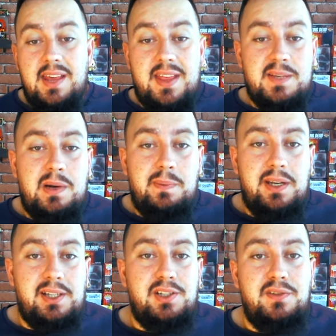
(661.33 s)
that's my
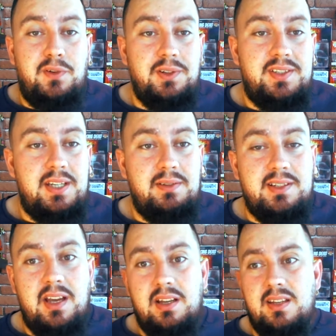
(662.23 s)
predictions for the
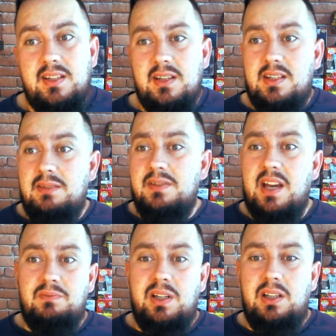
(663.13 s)
series. It's a series
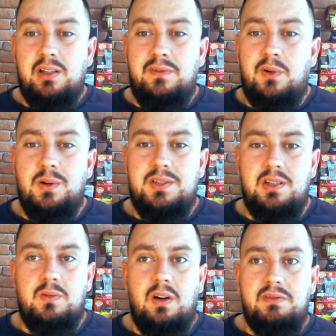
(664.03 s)
that I'm really looking forward
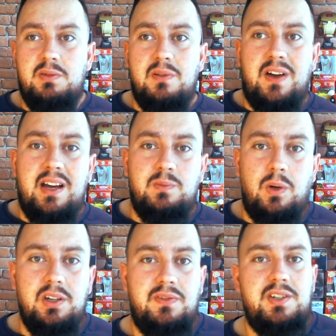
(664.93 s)
to. Obviously, we've had
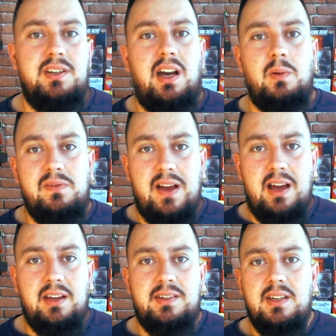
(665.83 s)
WandaVision now, we've
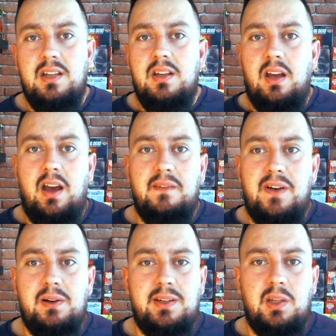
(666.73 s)
had
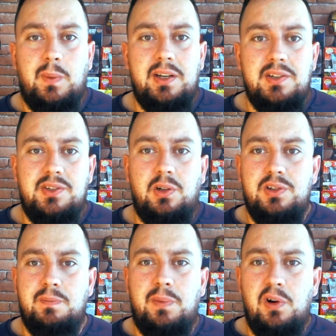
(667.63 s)
Falcon and the Winter
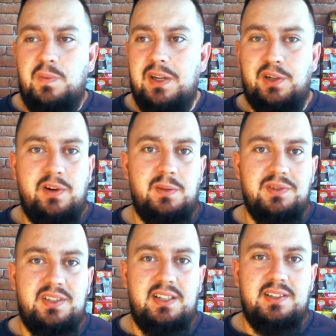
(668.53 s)
Soldier, both been
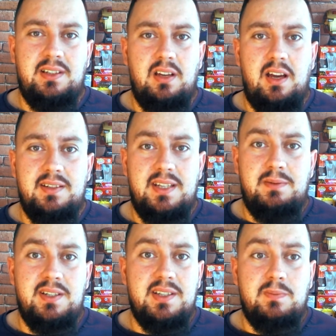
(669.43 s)
incredible
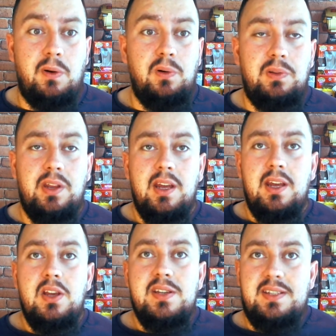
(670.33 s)
series and both
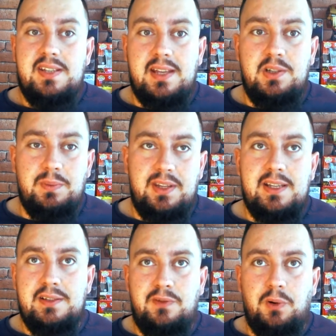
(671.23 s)
set up
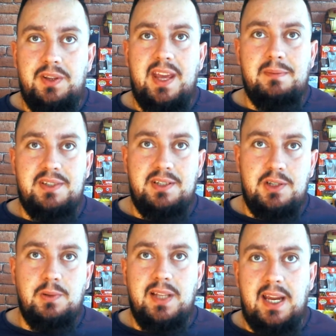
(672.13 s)
things for the
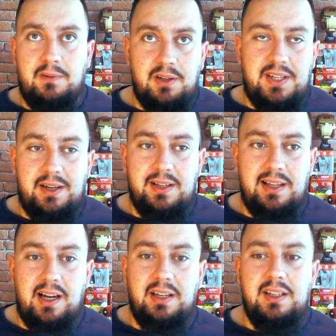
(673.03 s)
MCU later on down the
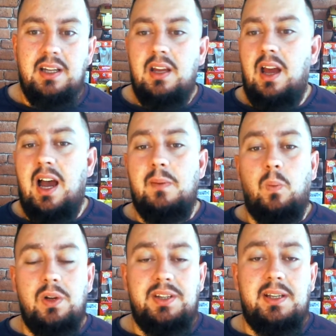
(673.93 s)
line.
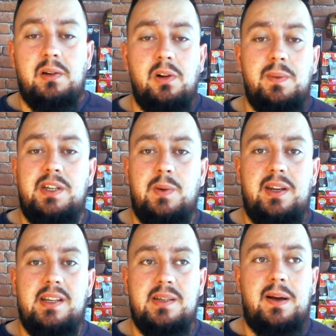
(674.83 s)
One thing I'm going to be
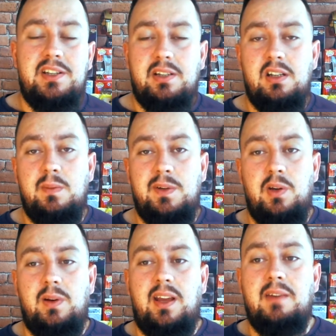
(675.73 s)
doing is I'm actually going to be
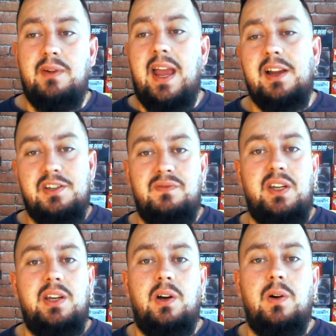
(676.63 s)
doing a reaction
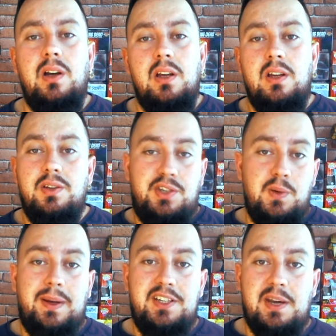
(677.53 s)
video
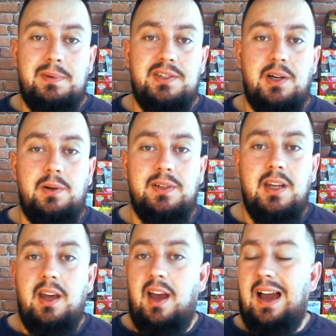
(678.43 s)
to each episode.
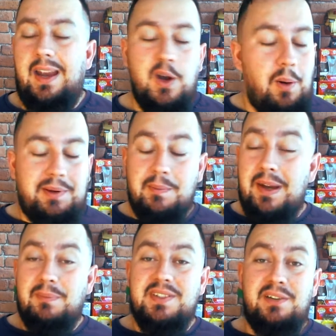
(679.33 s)
I know I'm
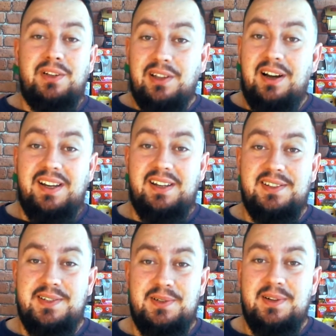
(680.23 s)
committing myself a lot here
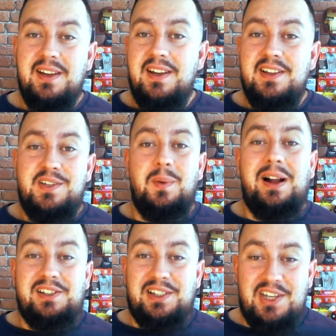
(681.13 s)
to
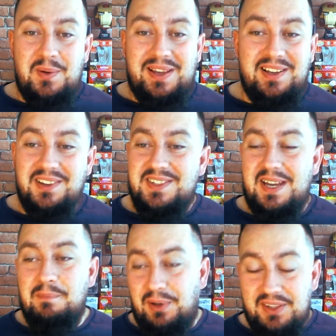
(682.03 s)
actually doing
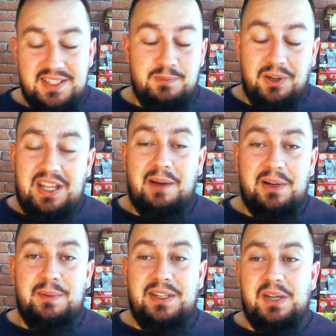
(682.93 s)
content, but this one that I'm
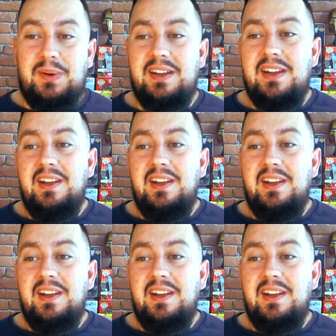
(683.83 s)
going to be doing.